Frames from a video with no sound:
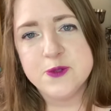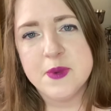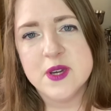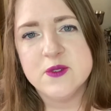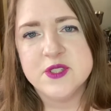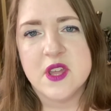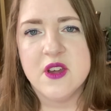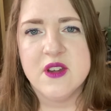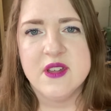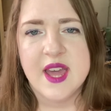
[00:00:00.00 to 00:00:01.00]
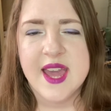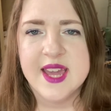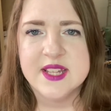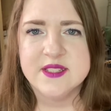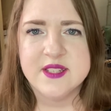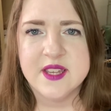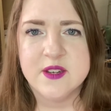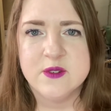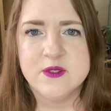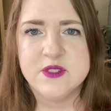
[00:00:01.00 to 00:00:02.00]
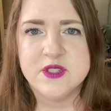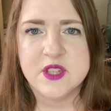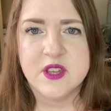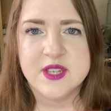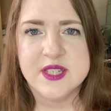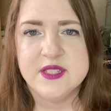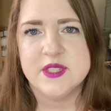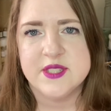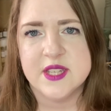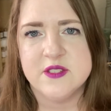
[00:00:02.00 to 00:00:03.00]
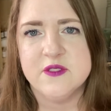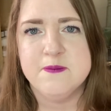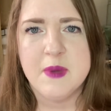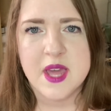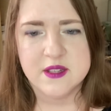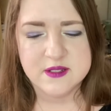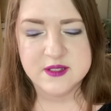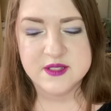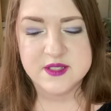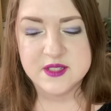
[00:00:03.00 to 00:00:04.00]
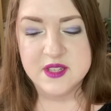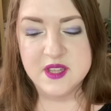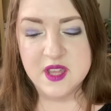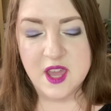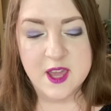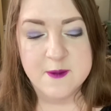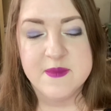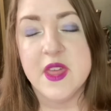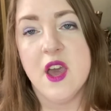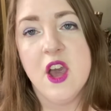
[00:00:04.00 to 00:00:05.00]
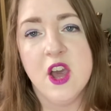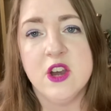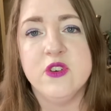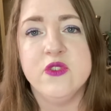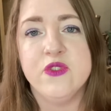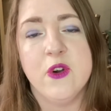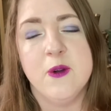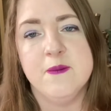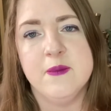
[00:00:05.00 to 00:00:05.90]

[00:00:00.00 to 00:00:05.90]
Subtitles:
bells are handheld size set of bells that are hung from